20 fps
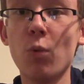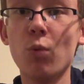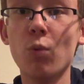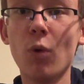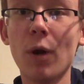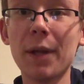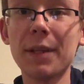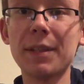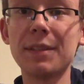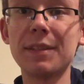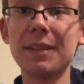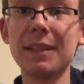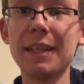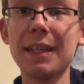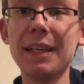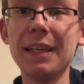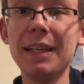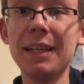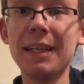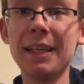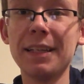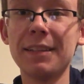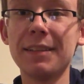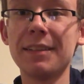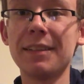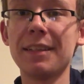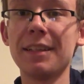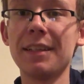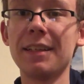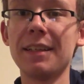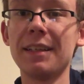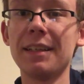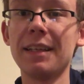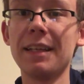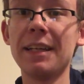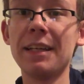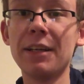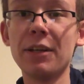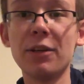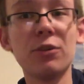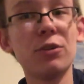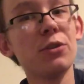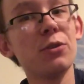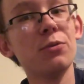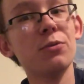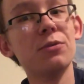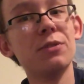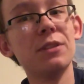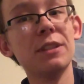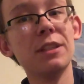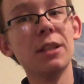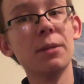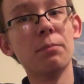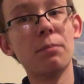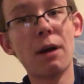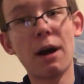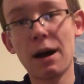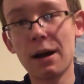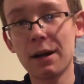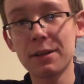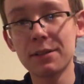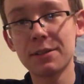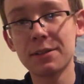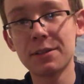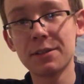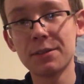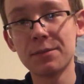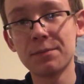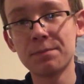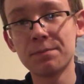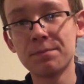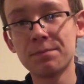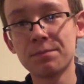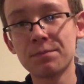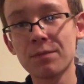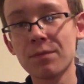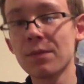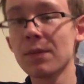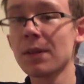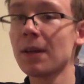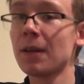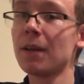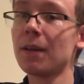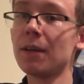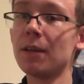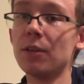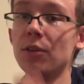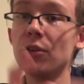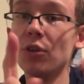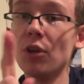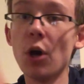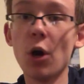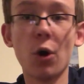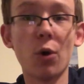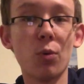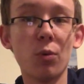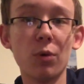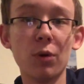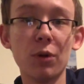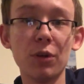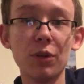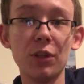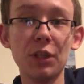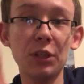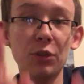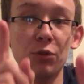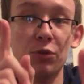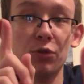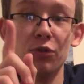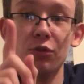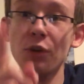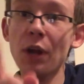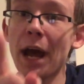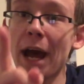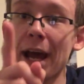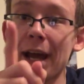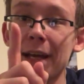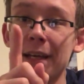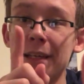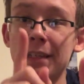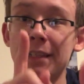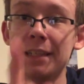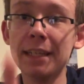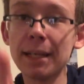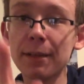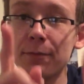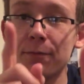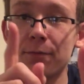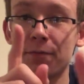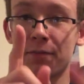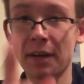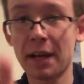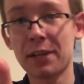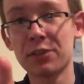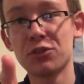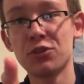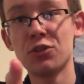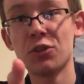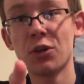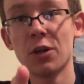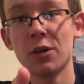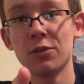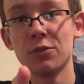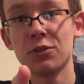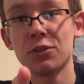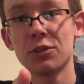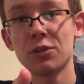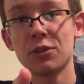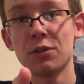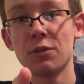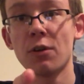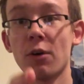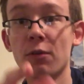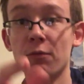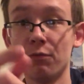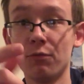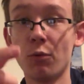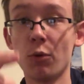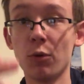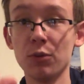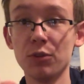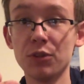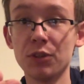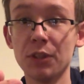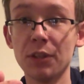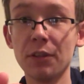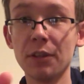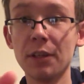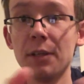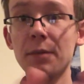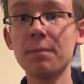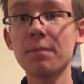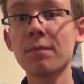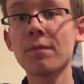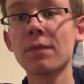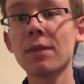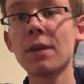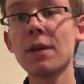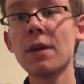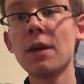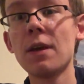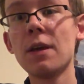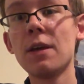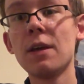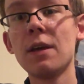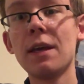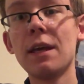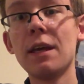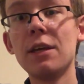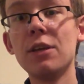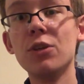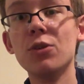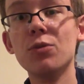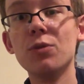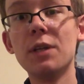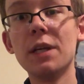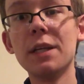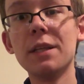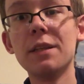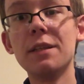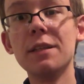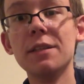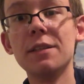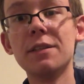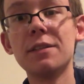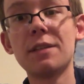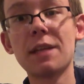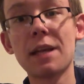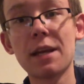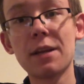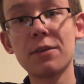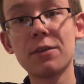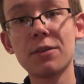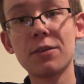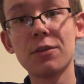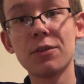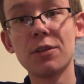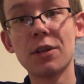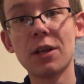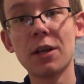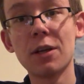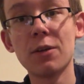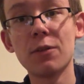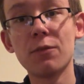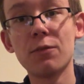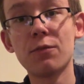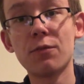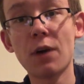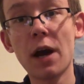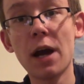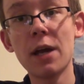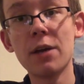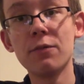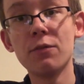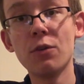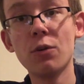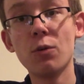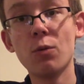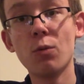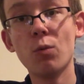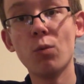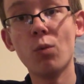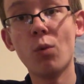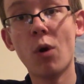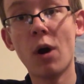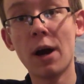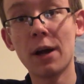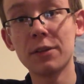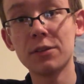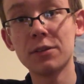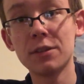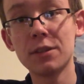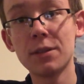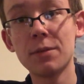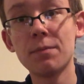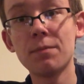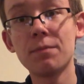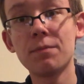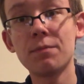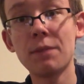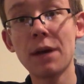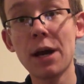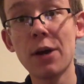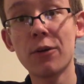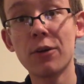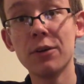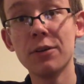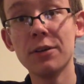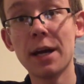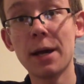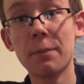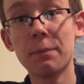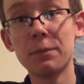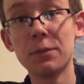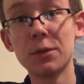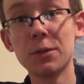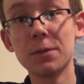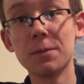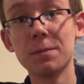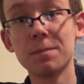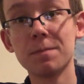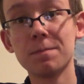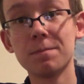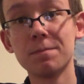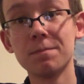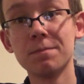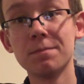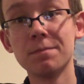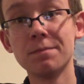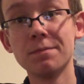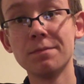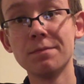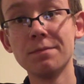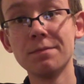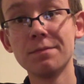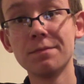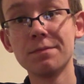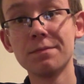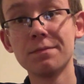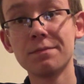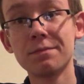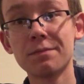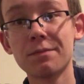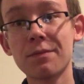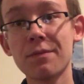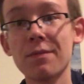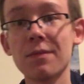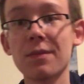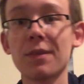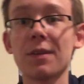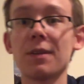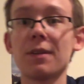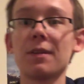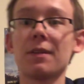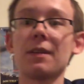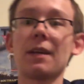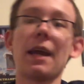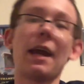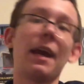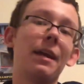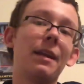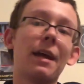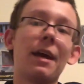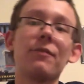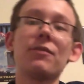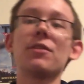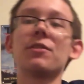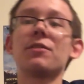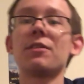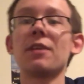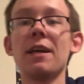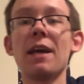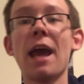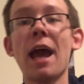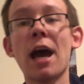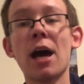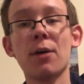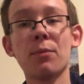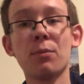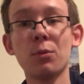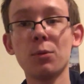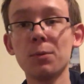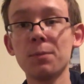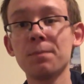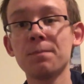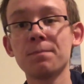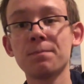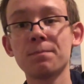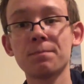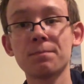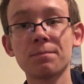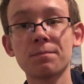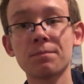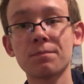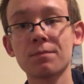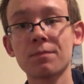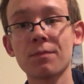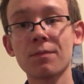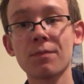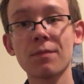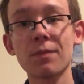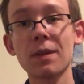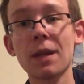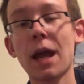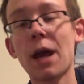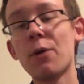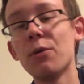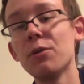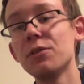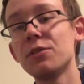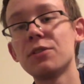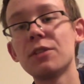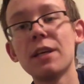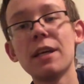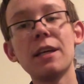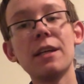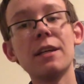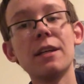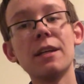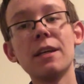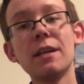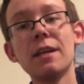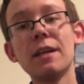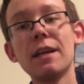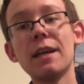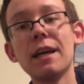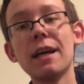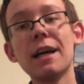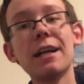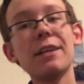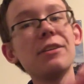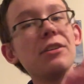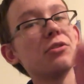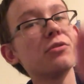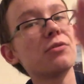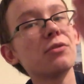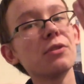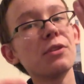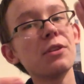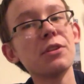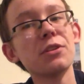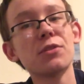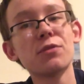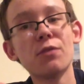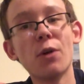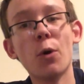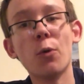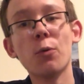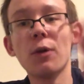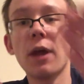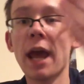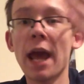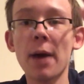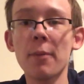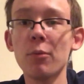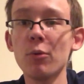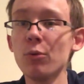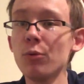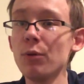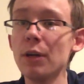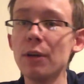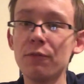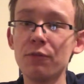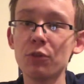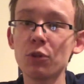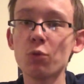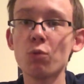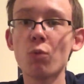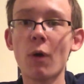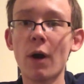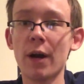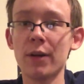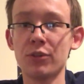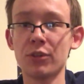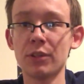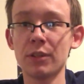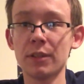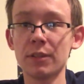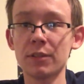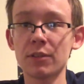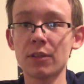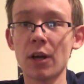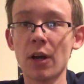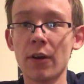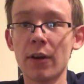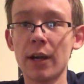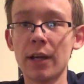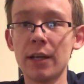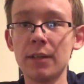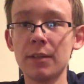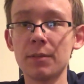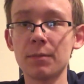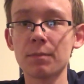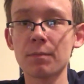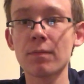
what it includes in the box. No, you do not get fast charge, unfortunately. You get the standard 5-watt power adapter. And I have to say, Apple, I would say, at least for this phone, Apple, if you're watching this, alright,